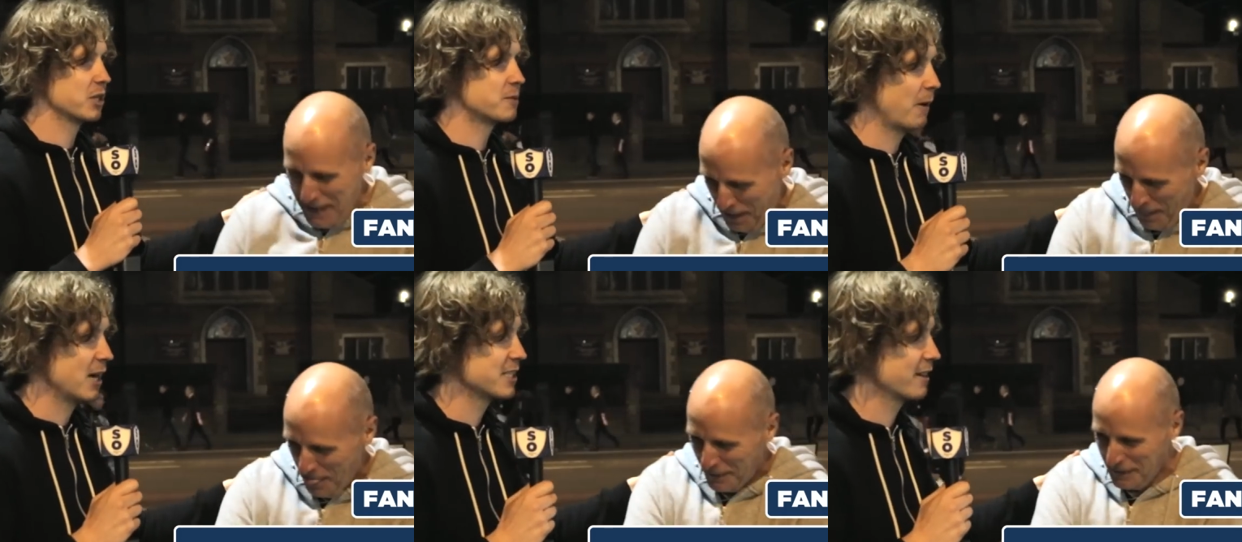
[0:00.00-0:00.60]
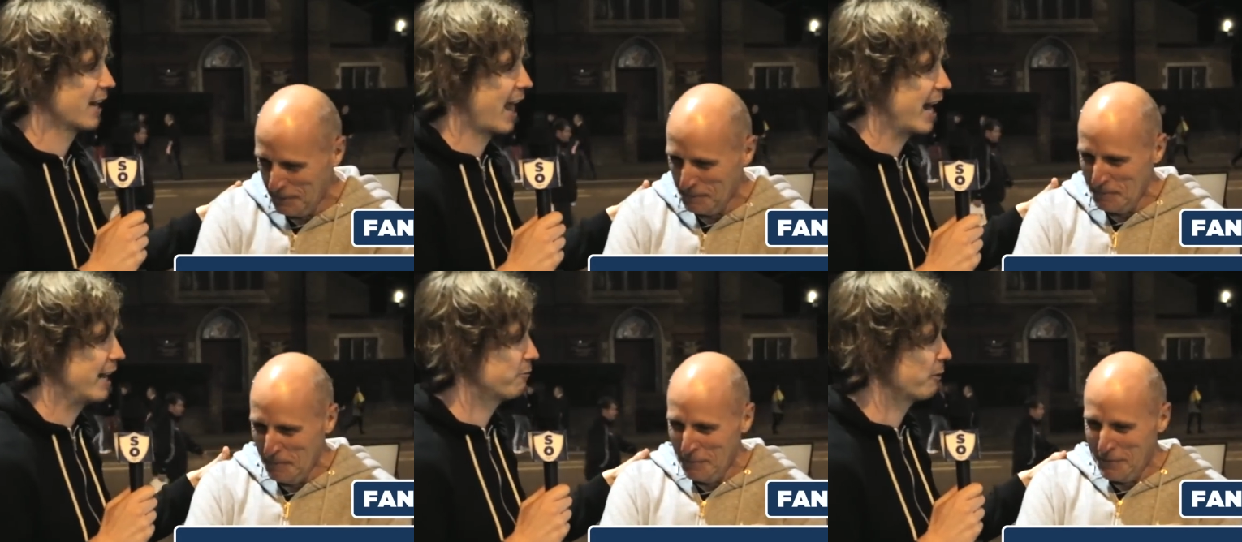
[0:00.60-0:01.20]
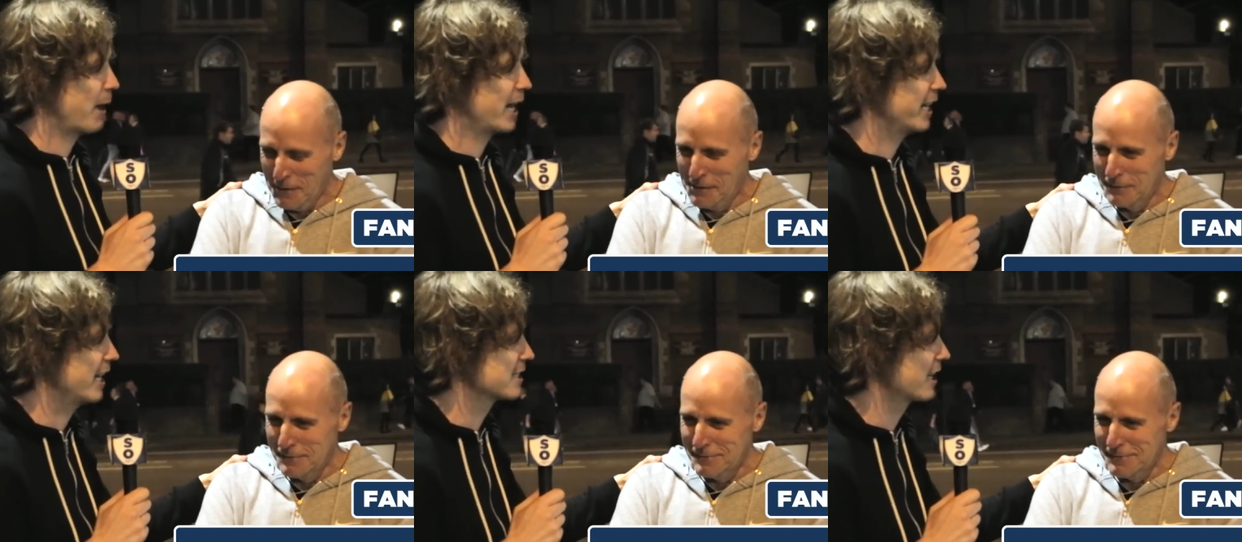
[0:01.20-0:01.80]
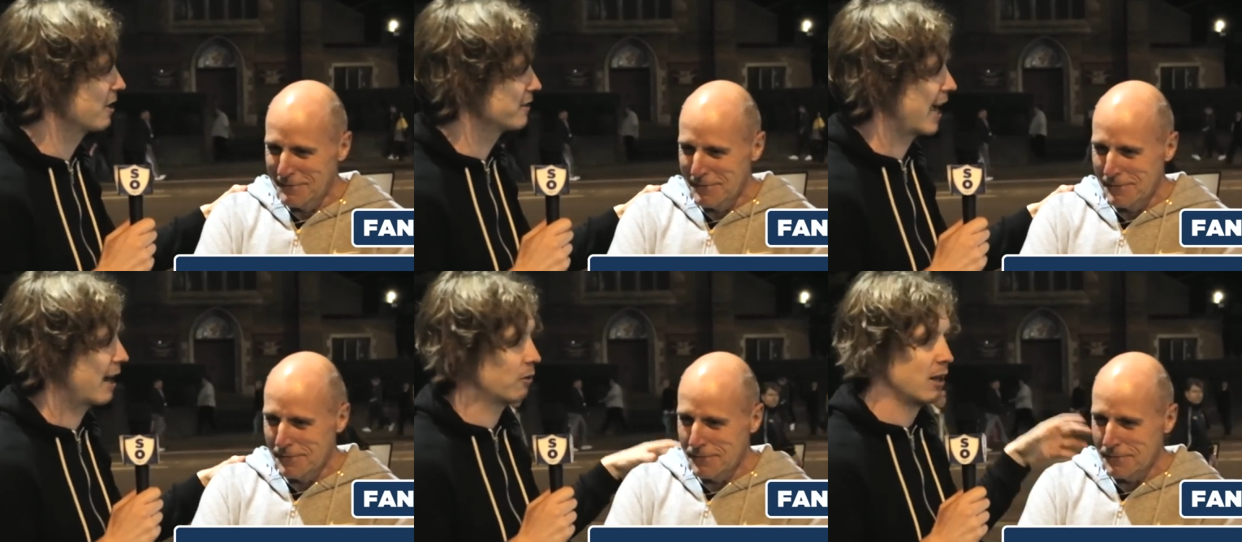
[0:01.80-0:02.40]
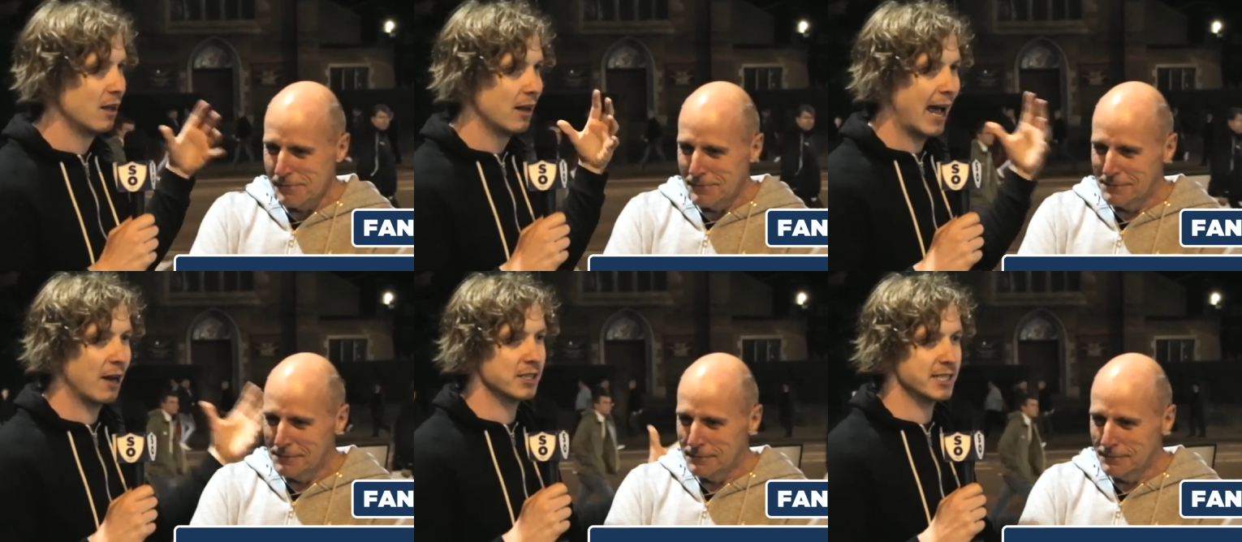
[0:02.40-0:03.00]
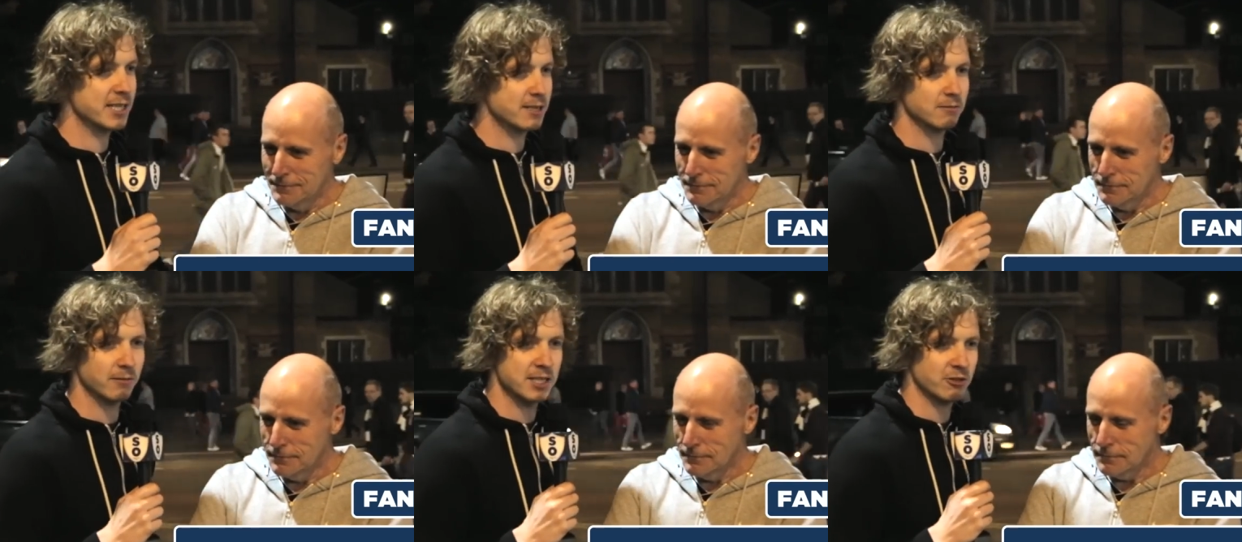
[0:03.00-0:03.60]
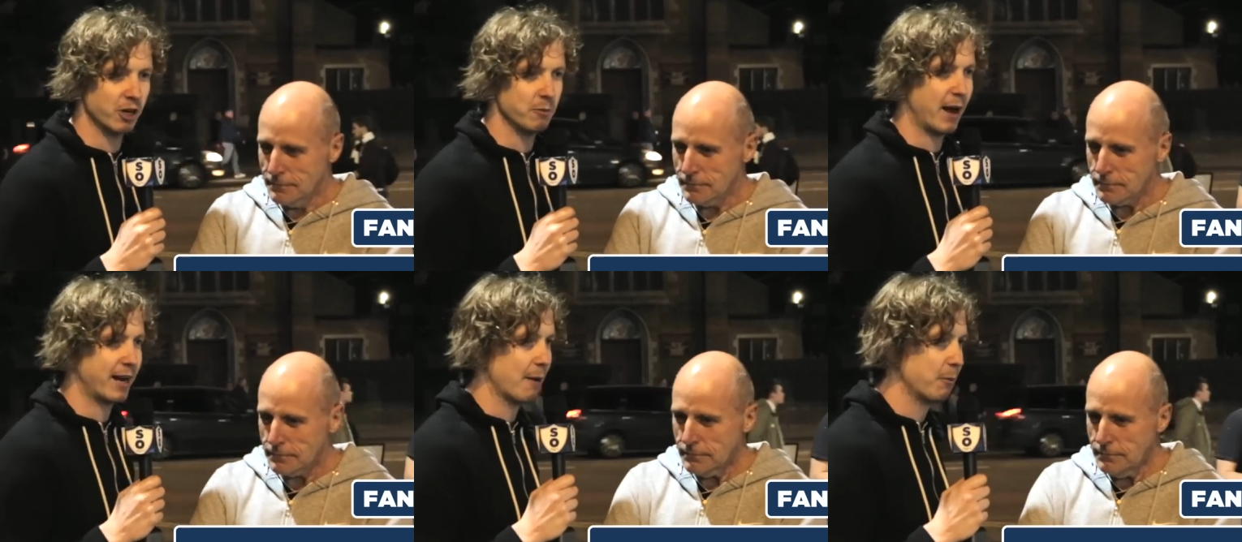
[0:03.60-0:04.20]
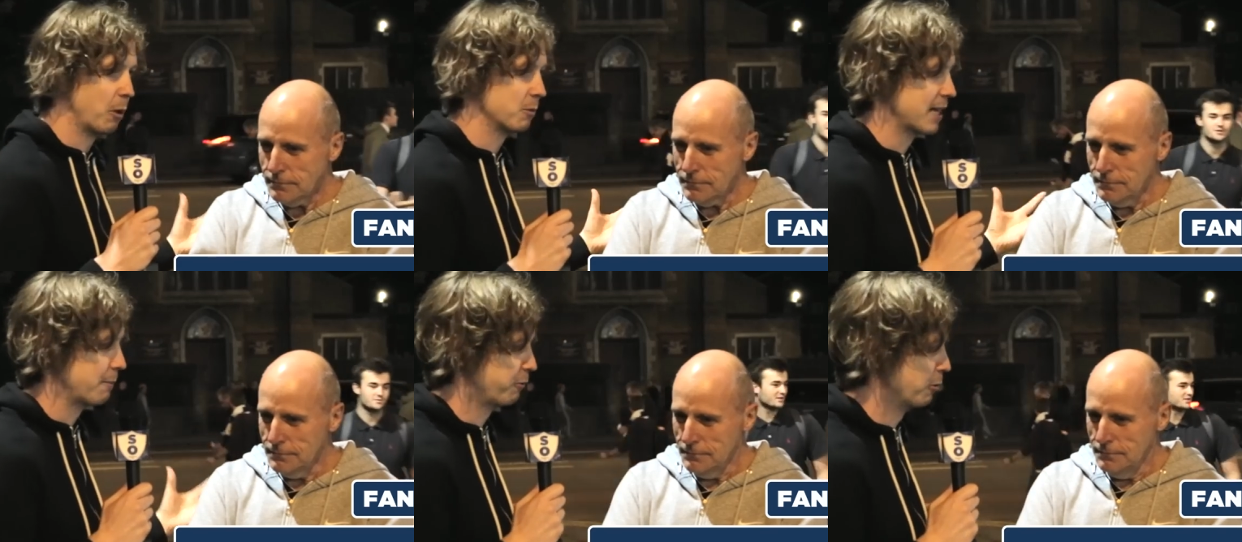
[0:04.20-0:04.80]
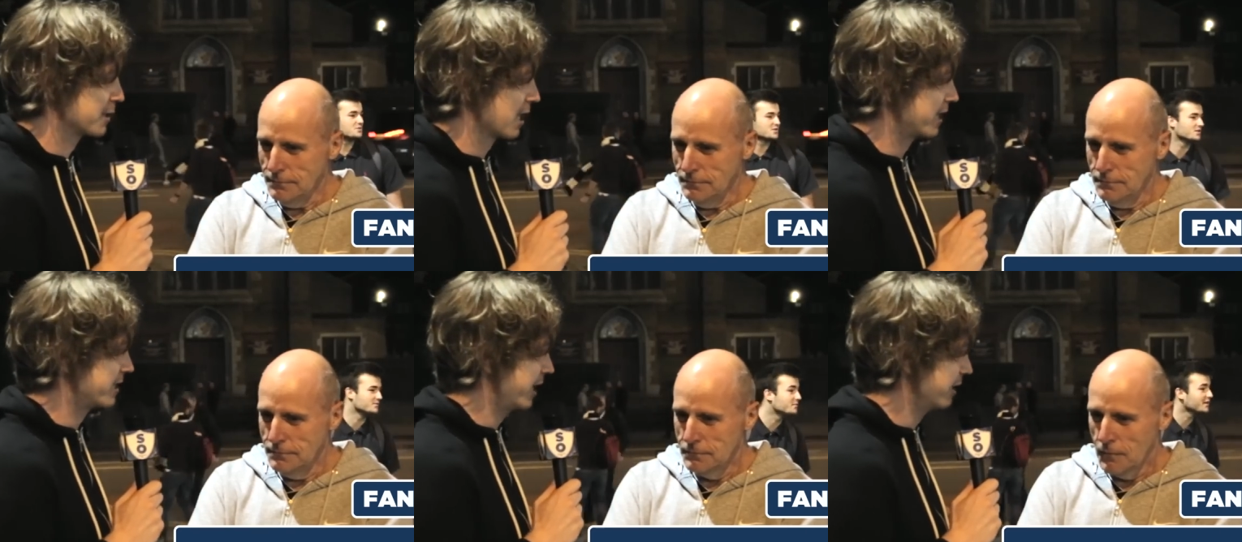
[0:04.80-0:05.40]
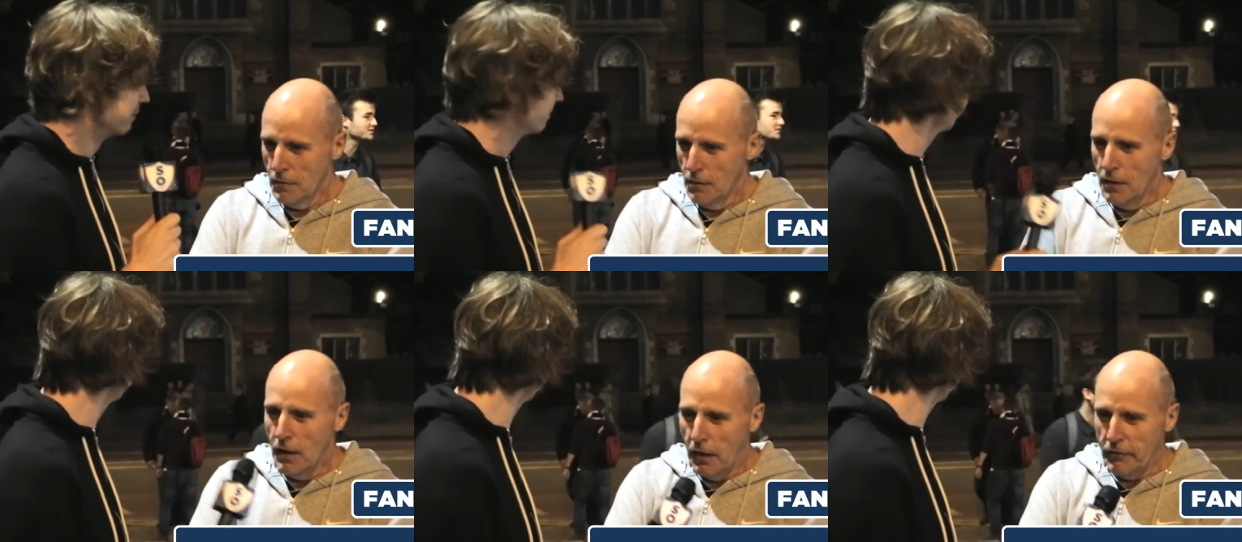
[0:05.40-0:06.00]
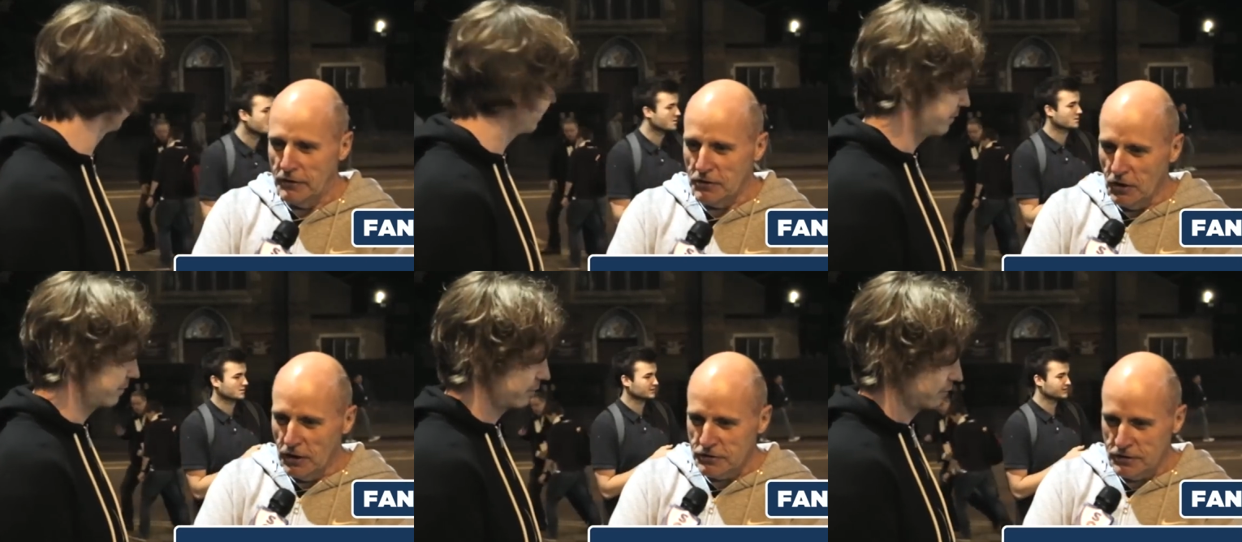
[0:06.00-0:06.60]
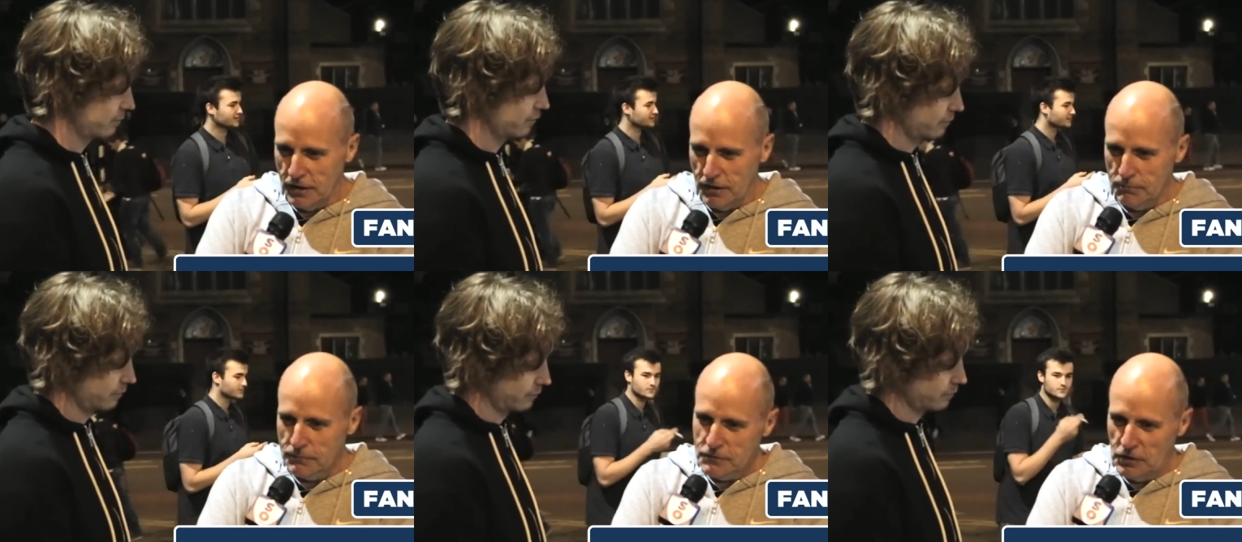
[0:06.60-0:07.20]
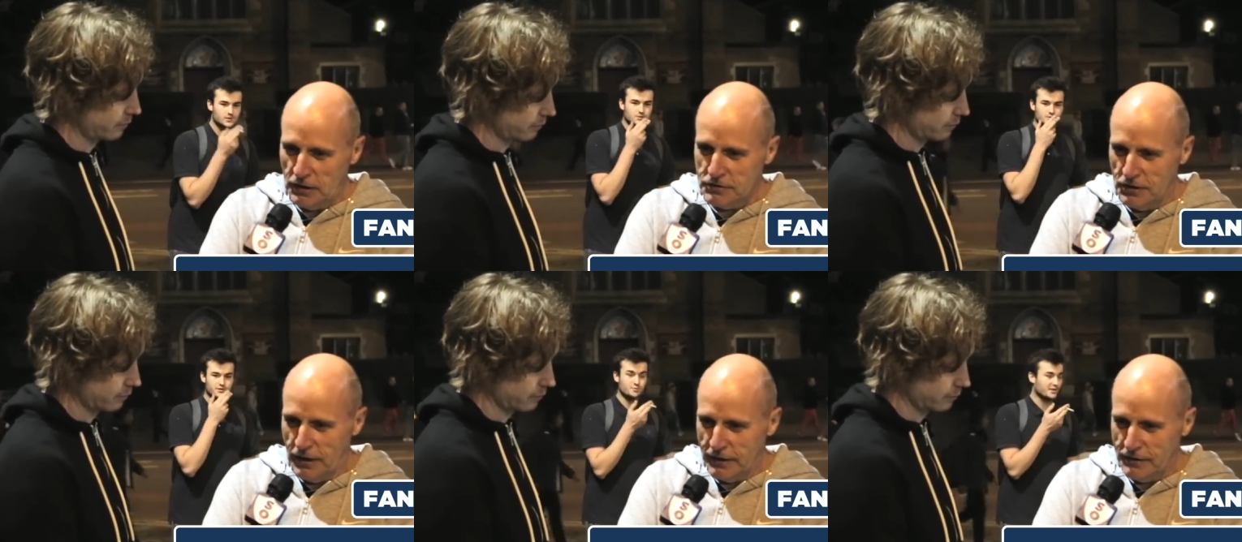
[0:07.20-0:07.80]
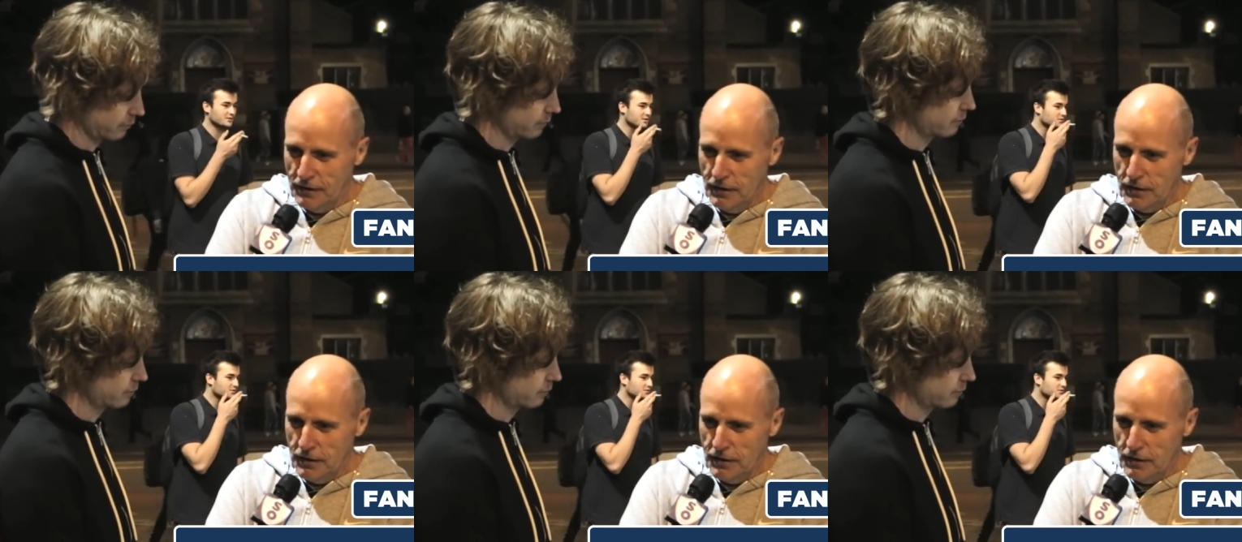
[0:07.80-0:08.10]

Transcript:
Speaker 1: Spurs at the Lane for many years, I don't doubt. How does this group make up, and what was that performance like to you?
Speaker 2: I think it's a nice young side.